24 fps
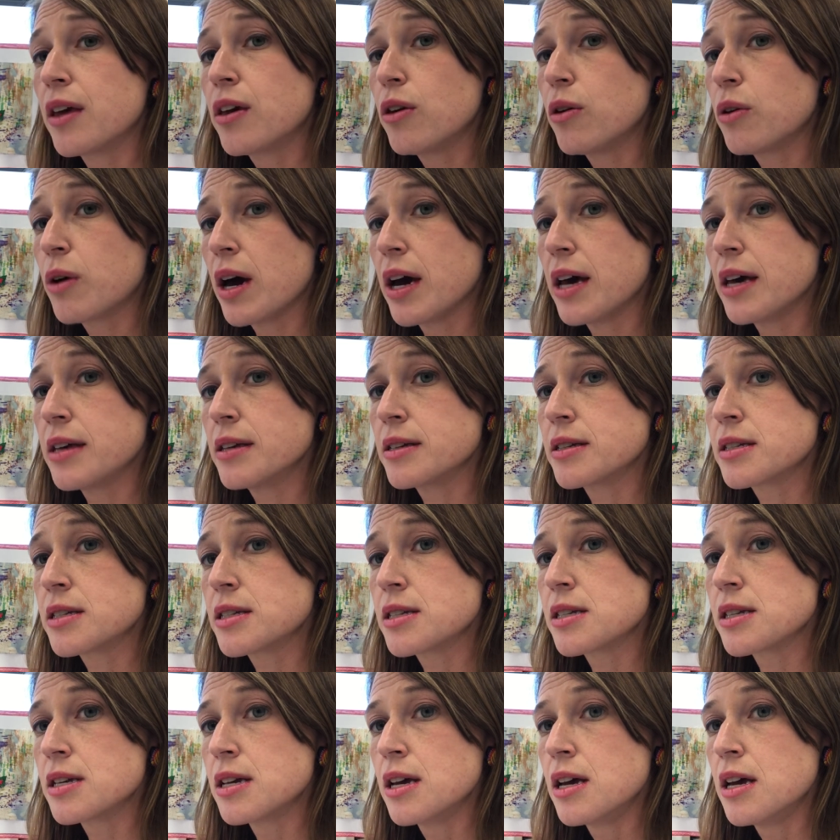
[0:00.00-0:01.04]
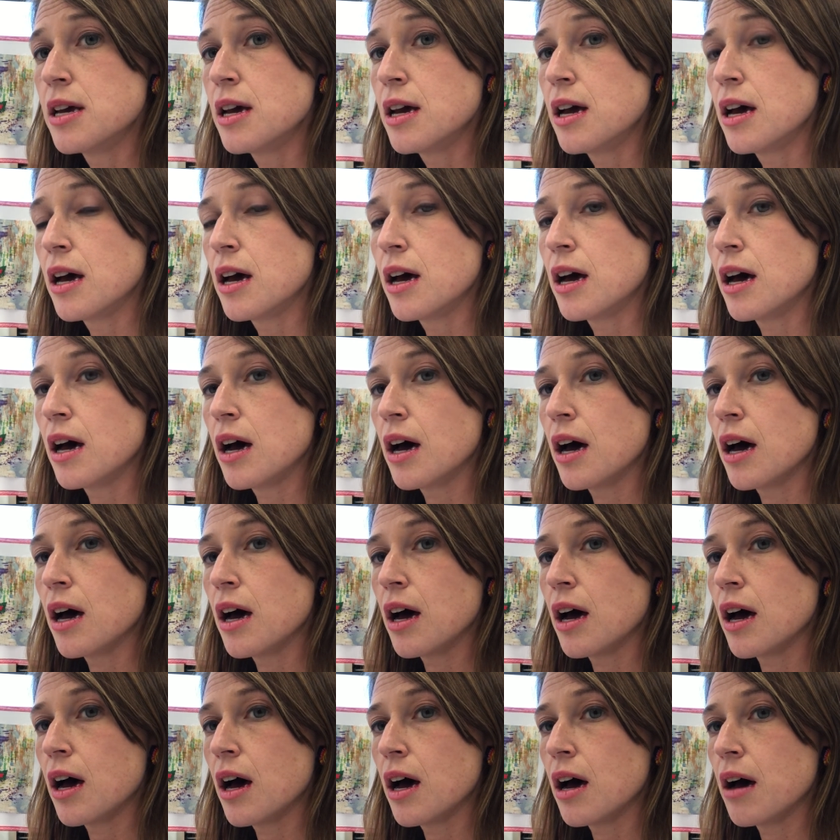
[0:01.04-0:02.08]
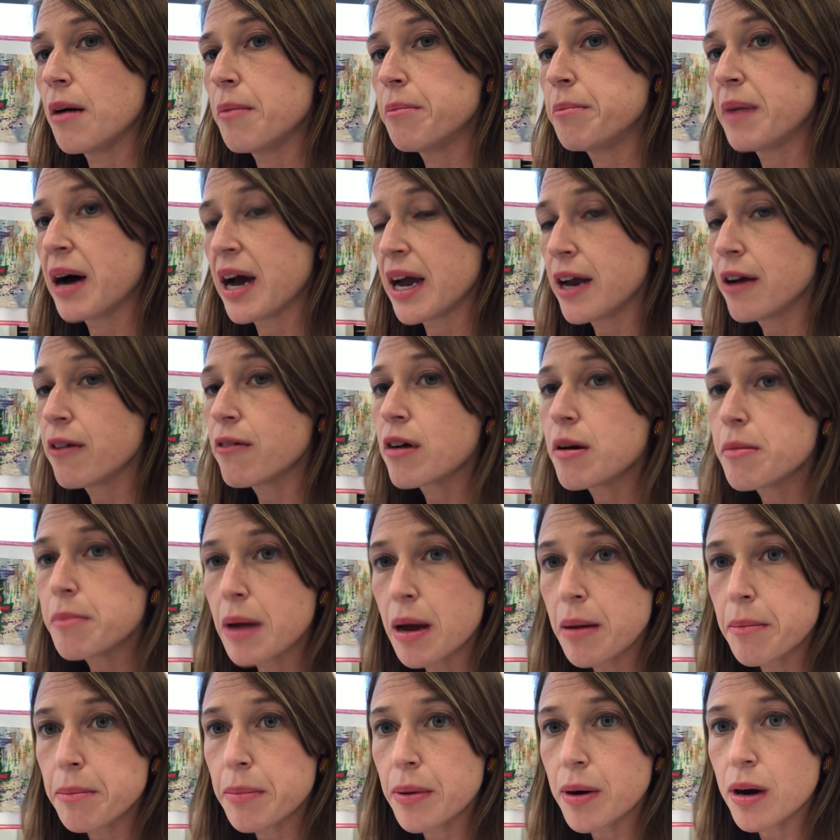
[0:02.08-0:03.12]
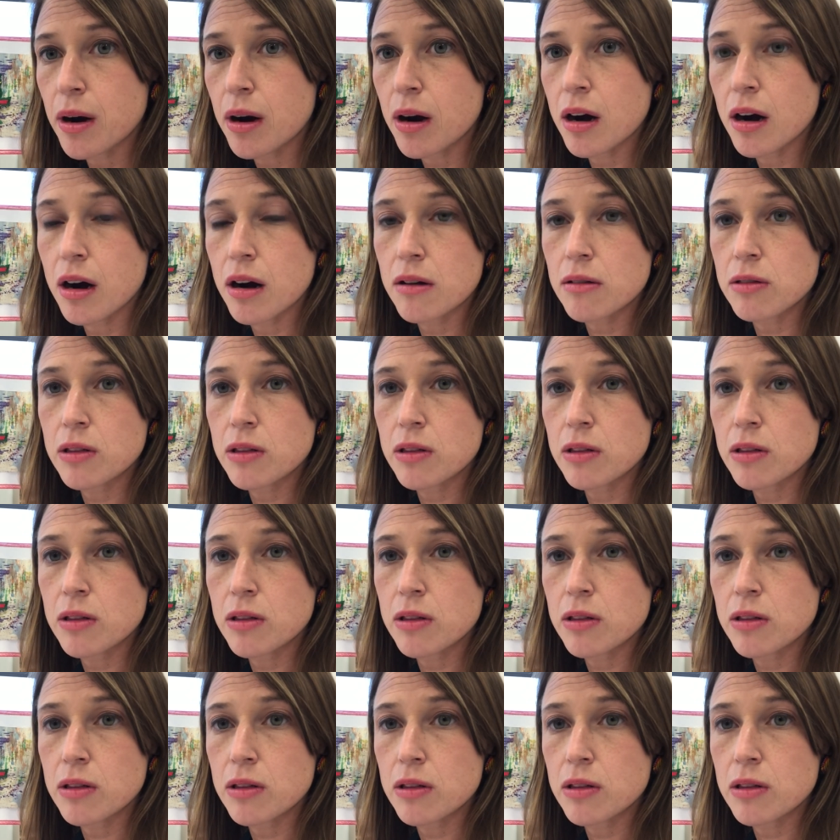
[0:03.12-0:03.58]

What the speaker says: you guys might remember